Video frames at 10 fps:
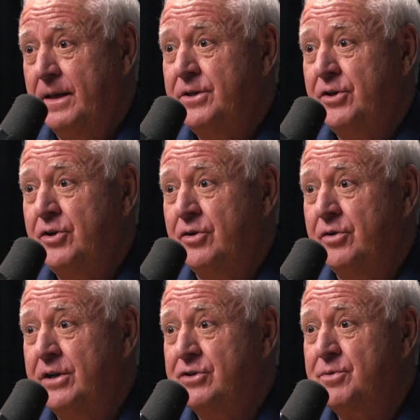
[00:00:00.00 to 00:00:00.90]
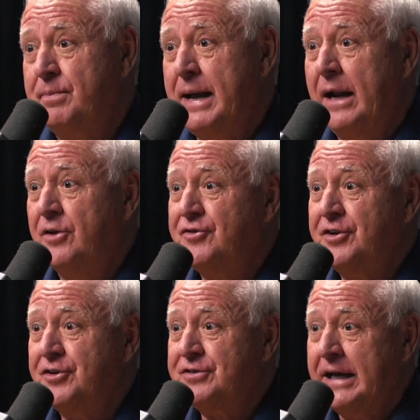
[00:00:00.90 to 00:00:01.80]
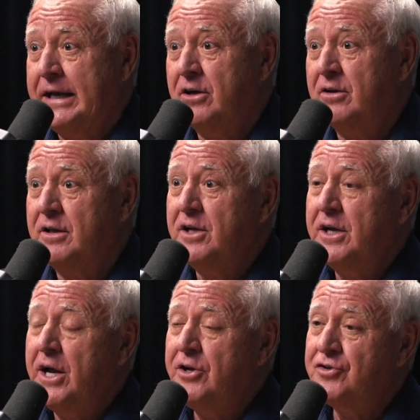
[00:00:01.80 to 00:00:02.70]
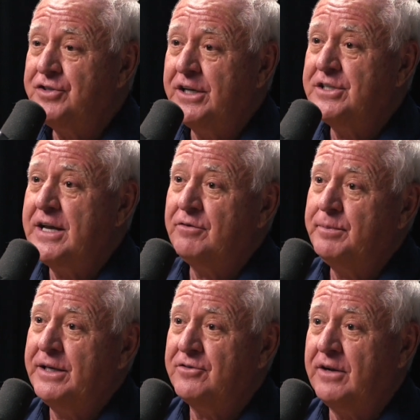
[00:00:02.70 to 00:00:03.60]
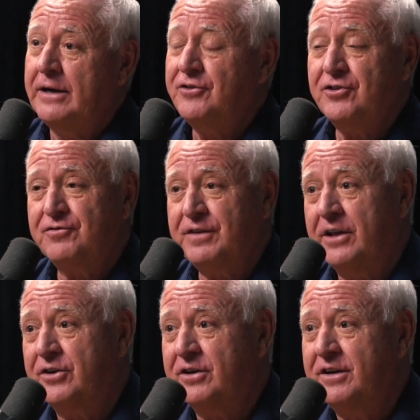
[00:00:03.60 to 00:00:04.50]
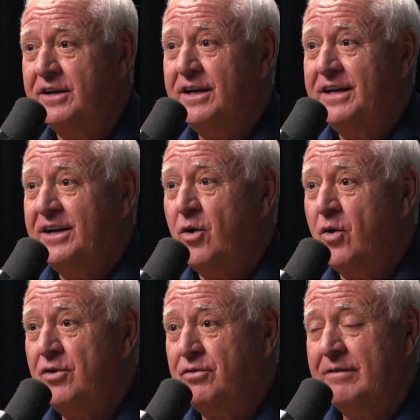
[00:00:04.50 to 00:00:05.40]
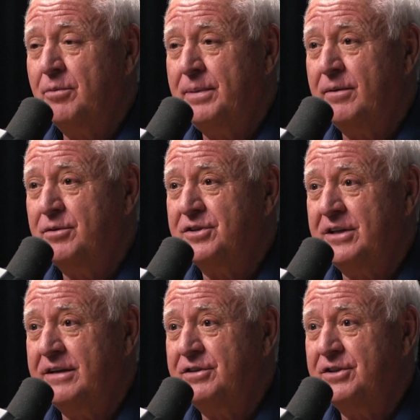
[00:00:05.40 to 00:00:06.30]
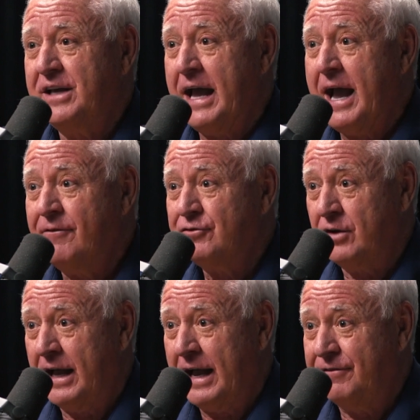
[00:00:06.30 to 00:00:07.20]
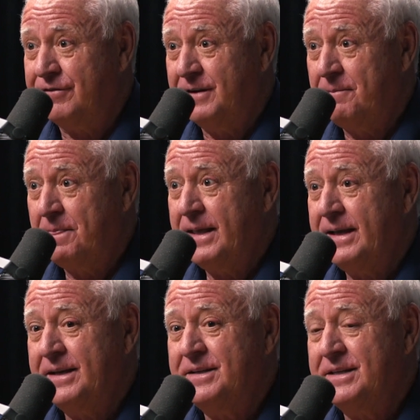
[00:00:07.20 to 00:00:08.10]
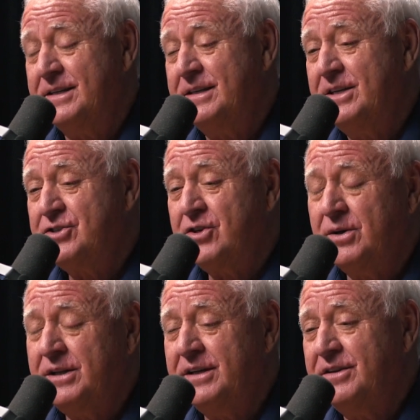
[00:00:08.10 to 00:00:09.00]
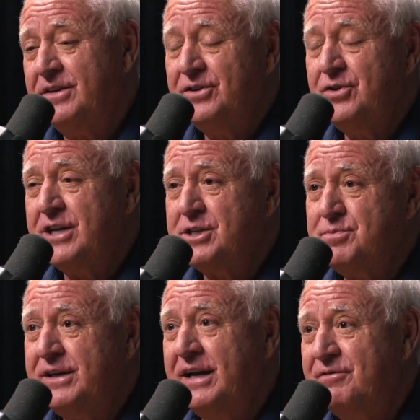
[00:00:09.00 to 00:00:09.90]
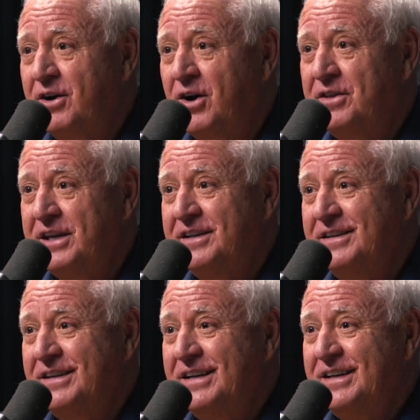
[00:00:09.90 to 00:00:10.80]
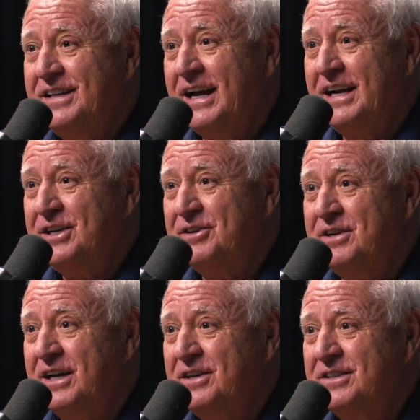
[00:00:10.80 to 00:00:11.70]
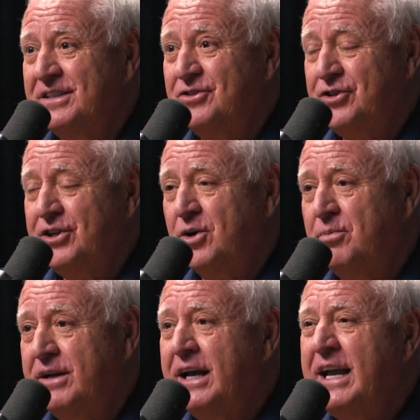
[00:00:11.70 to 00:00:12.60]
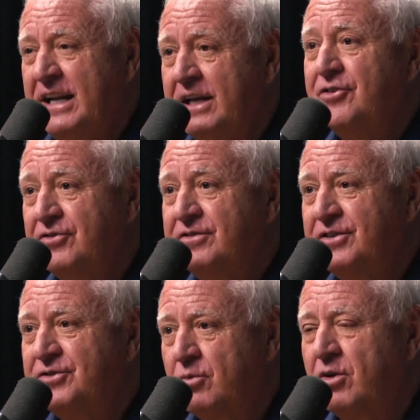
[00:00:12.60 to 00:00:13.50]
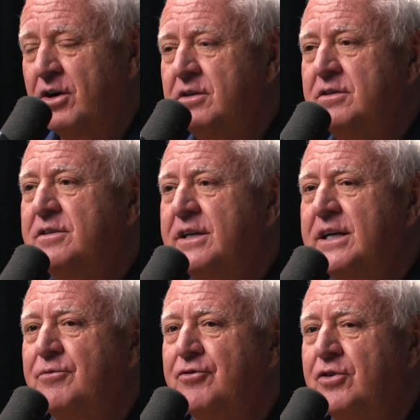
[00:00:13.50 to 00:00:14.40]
The, you know, there's a balance and a scale. That's right. And your sins have to be as light as this feather, or you'll never be able to live in the afterlife. And uh, so in the New Testament, you have all the the idea of not uh, Sheol but Hades, Hades, is the word that comes